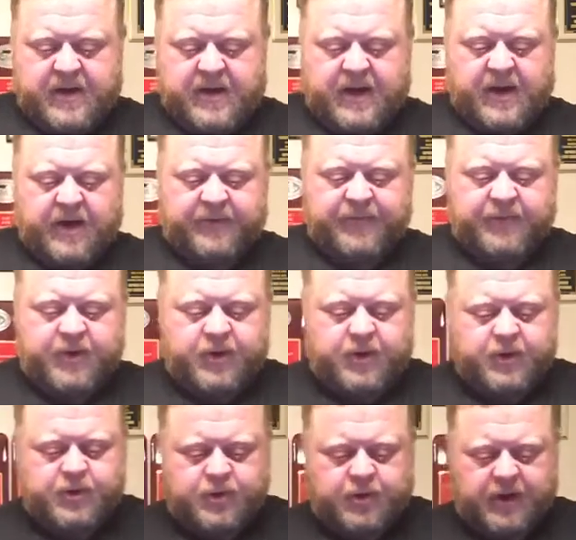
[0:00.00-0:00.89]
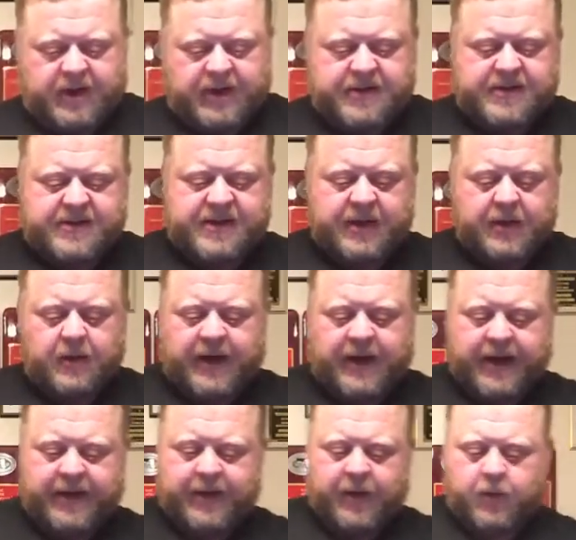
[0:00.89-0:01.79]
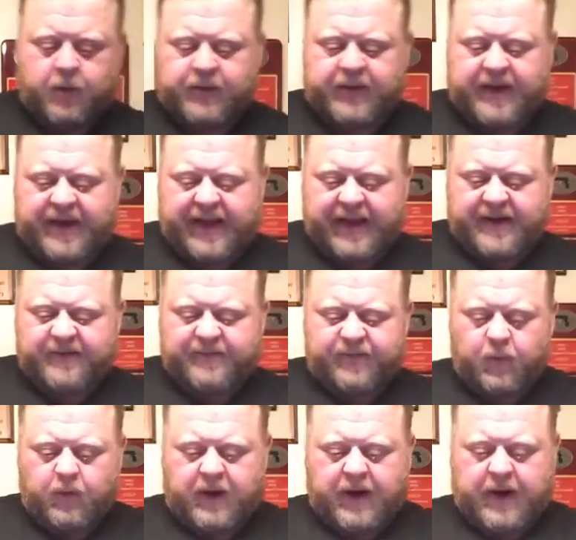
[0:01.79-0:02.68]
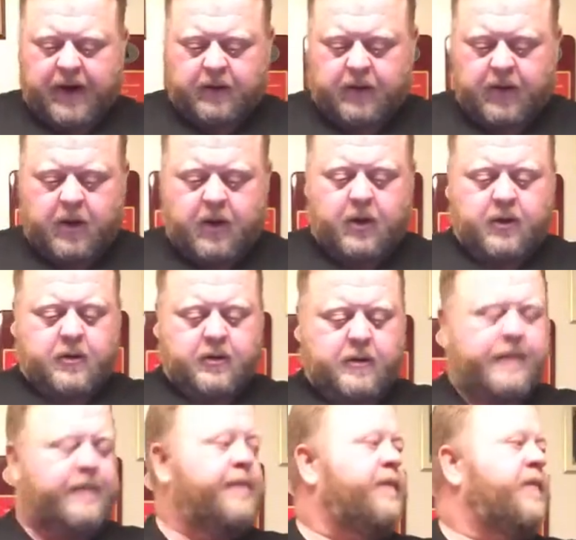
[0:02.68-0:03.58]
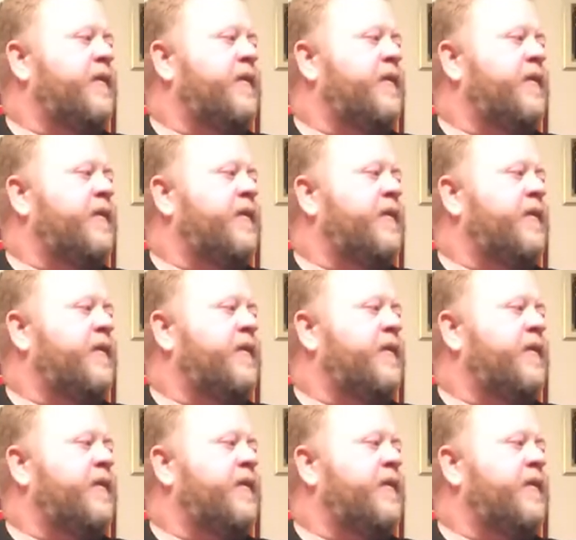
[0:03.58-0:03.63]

How often do you train single hand only and for how long?